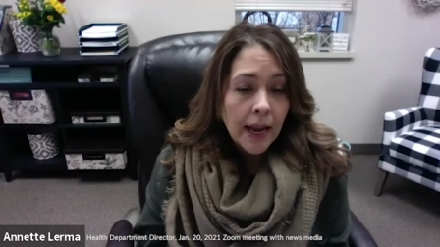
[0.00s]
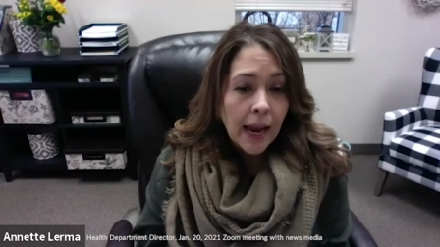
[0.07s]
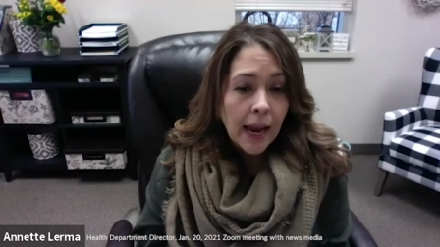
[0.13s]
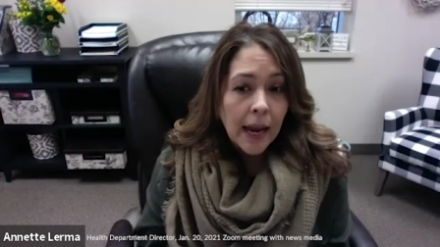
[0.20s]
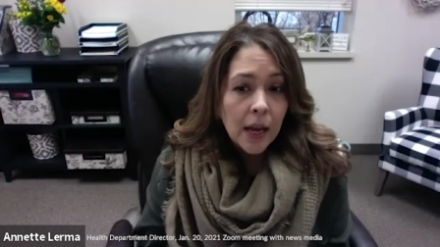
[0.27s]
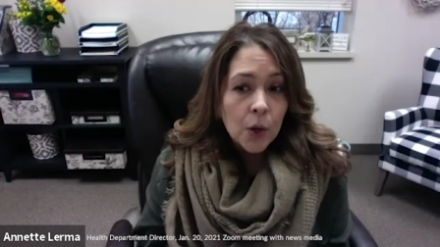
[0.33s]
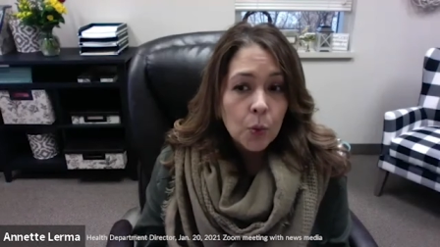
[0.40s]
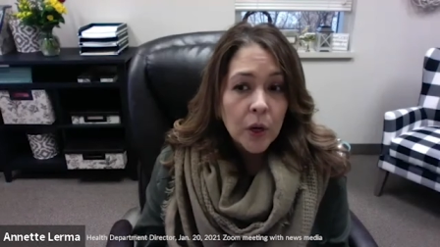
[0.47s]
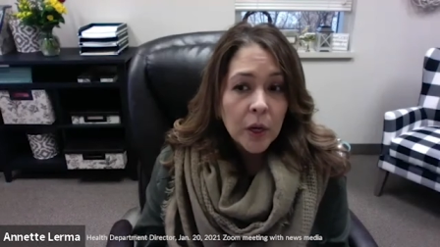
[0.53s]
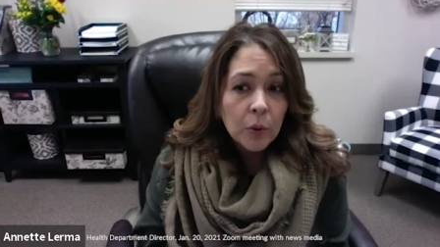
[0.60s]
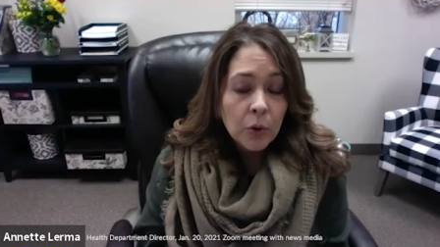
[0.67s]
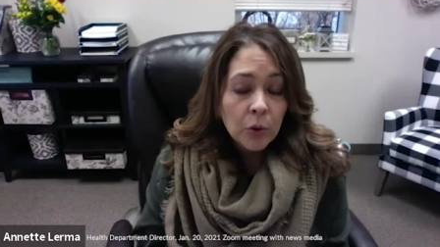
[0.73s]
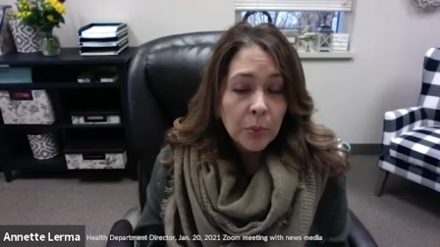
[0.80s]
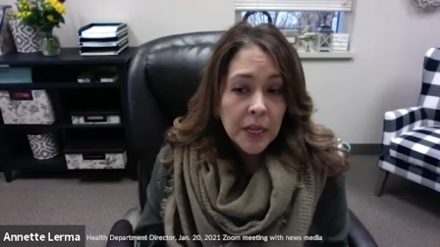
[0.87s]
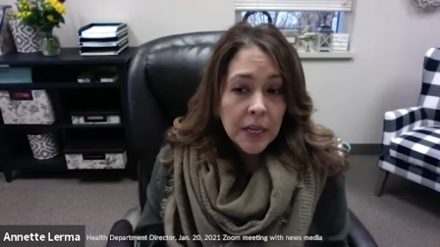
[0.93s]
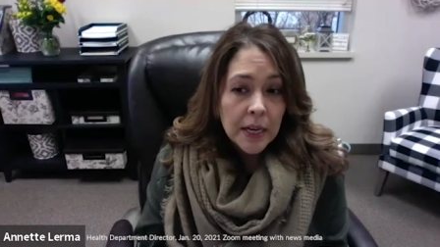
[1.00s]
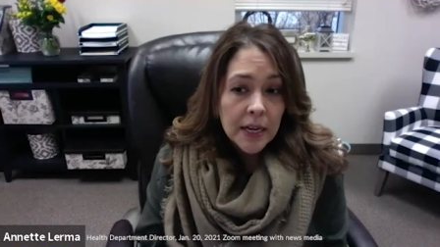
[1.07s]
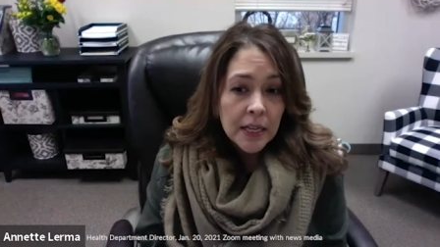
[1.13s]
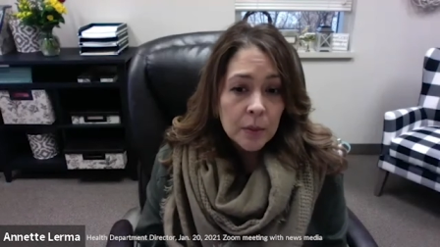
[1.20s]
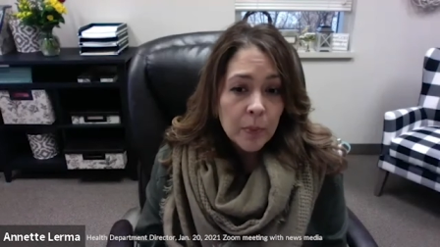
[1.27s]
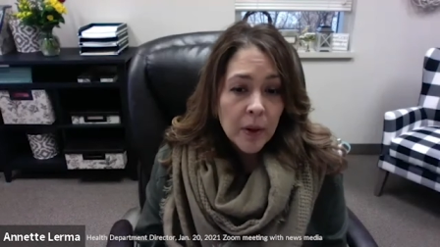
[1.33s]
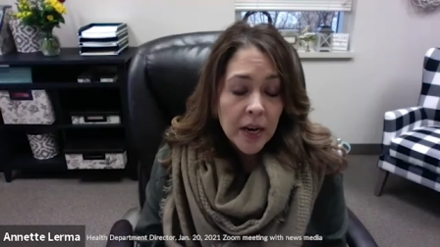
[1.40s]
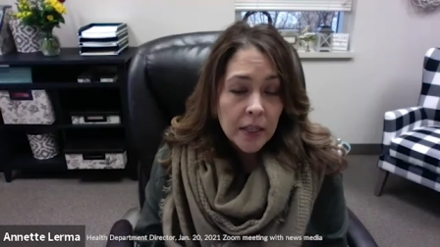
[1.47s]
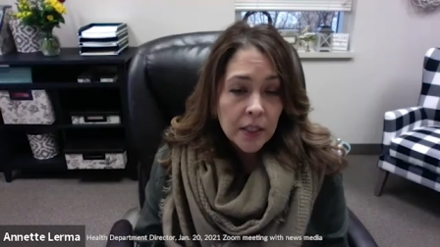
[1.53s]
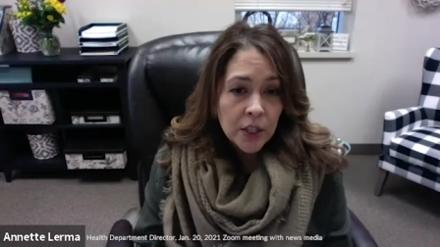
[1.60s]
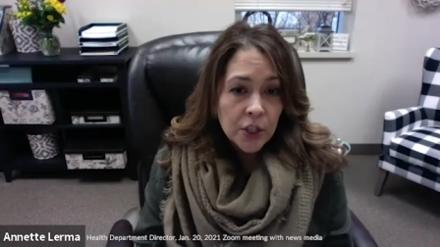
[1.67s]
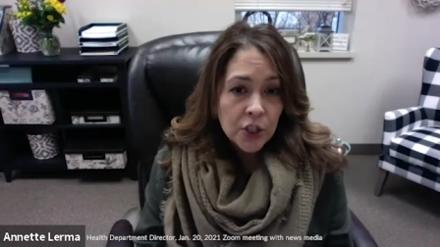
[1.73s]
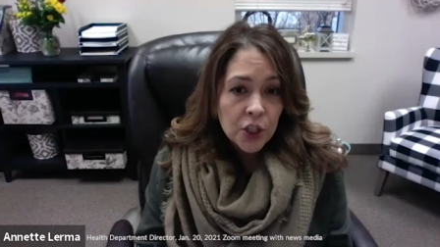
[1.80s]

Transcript: and we will be expected